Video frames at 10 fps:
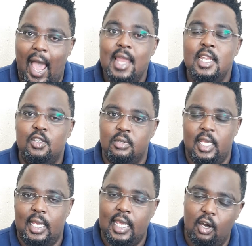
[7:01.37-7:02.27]
I need to
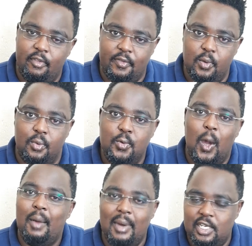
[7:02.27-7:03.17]
take care of you. You
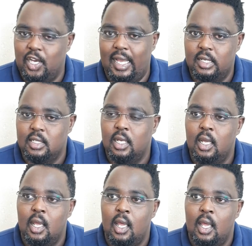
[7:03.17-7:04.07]
are my child.
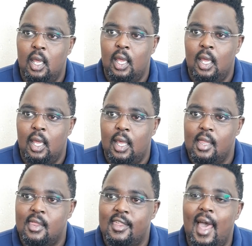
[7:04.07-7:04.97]

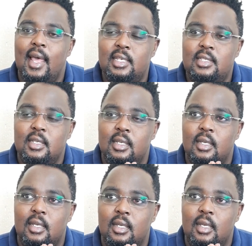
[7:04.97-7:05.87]
That
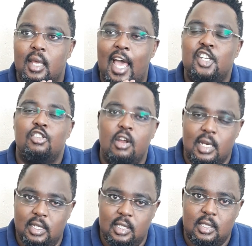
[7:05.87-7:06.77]

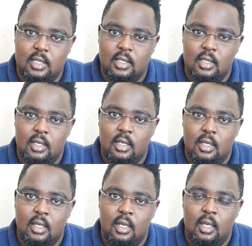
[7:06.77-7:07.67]
assurance
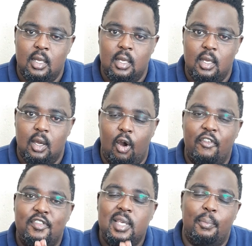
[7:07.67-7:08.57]

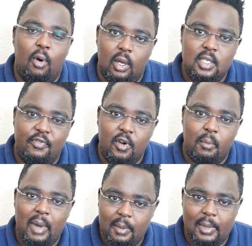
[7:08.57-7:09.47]
of support
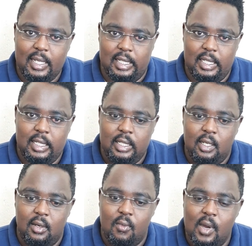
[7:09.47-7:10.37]
from my mother
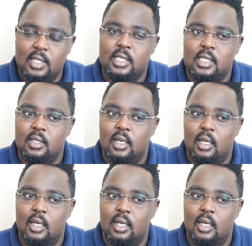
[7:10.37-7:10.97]
was